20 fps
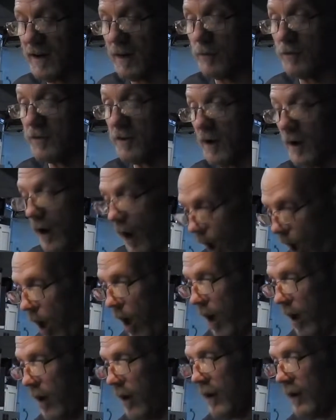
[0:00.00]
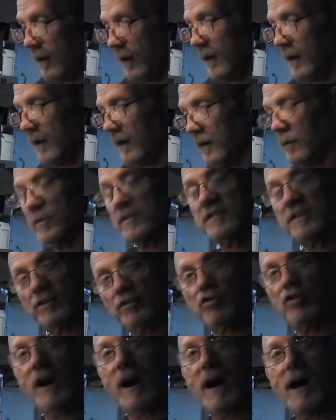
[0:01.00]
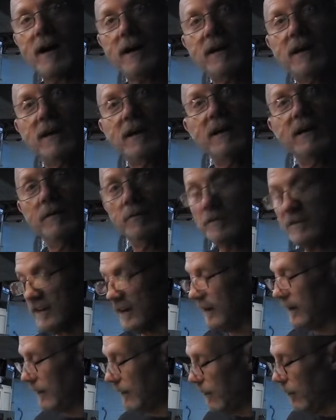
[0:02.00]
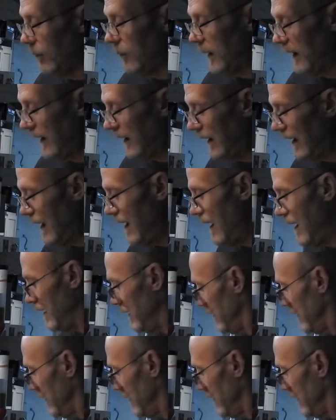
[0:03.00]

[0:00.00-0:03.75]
I was like, it was a shock. It was like, oh my God.